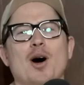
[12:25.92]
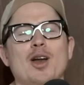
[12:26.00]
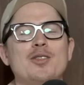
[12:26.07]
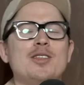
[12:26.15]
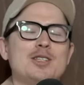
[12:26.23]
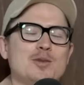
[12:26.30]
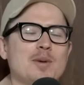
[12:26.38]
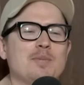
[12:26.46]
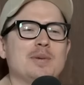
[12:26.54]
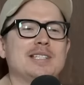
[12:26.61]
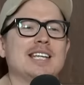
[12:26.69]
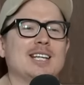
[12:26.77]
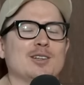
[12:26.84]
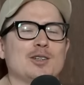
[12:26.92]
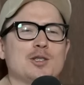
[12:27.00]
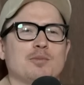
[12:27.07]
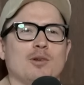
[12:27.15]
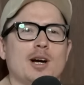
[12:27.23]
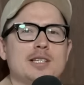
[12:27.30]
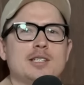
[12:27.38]
I don't think this would be particularly
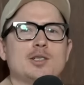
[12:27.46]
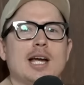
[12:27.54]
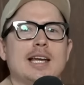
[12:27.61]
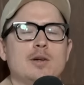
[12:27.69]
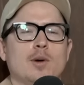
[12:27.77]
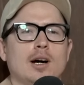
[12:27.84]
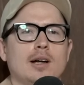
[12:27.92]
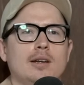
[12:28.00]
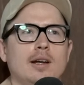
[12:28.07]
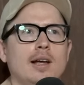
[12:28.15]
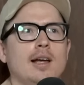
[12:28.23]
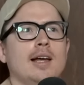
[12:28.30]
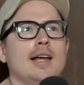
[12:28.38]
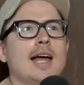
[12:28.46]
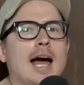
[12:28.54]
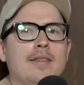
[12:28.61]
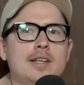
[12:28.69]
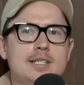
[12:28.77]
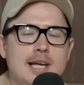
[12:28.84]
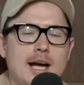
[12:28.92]
surprising to anyone.
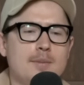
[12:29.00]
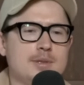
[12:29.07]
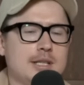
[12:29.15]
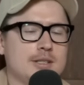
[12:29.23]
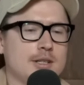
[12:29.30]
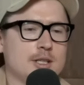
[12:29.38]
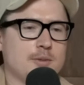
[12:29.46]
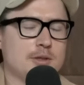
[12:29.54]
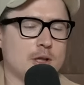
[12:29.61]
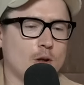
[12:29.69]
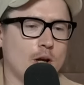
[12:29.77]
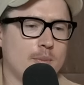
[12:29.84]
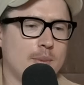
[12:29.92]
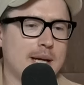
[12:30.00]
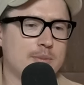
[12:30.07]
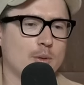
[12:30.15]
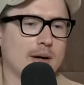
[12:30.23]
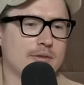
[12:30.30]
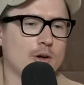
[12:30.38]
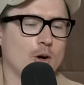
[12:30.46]
And this comes into this because a lot of people
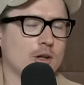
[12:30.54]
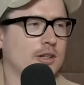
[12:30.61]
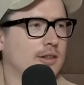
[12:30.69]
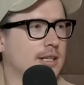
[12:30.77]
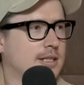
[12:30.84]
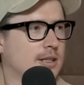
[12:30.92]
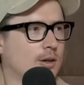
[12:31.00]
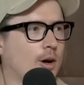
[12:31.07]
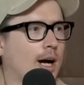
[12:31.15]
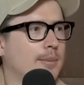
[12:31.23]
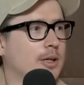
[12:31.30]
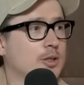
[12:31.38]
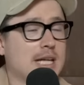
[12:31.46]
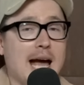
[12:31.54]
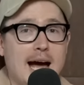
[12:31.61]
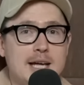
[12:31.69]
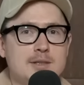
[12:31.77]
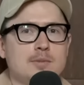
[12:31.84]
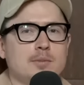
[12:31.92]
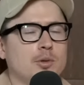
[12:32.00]
have knocked this guy because he
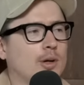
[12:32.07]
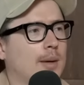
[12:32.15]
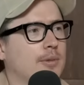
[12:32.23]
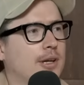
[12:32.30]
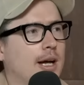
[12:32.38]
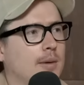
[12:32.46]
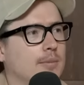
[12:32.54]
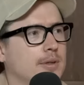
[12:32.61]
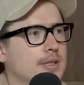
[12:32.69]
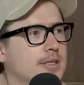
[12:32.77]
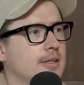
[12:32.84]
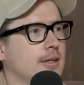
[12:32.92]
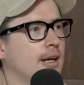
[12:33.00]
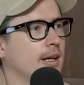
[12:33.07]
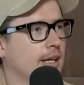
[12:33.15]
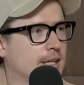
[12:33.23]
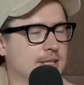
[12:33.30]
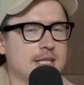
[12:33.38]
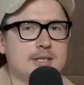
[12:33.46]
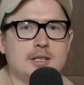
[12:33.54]
hasn't put up the numbers
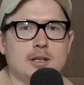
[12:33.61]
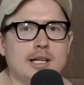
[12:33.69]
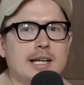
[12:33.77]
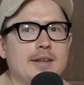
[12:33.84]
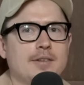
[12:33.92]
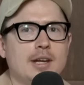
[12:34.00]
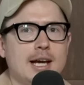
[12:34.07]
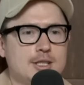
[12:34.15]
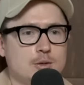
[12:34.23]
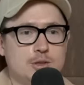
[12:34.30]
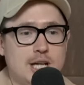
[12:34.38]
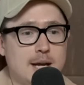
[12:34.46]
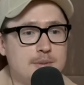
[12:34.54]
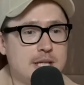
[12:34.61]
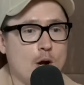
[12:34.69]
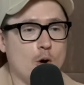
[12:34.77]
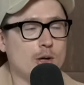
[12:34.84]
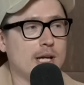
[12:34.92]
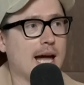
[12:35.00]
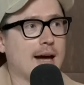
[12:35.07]
consistently. In the national champs, he
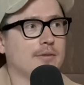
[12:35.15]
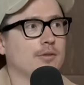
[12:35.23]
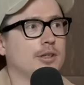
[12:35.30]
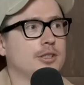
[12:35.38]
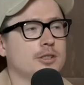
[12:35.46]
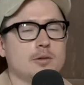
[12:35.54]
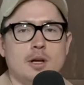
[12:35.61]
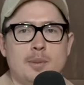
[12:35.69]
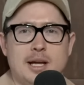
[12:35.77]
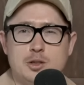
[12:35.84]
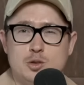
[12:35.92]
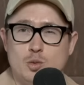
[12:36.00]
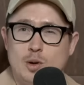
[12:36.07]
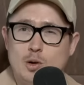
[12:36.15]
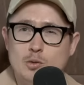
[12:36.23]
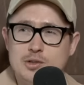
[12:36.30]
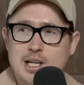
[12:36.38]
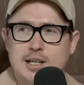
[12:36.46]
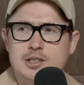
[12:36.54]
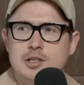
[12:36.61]
only averaged about 12
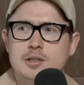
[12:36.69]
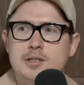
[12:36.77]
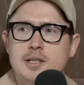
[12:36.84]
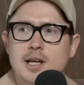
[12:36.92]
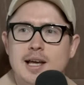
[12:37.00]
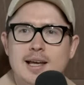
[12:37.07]
touches.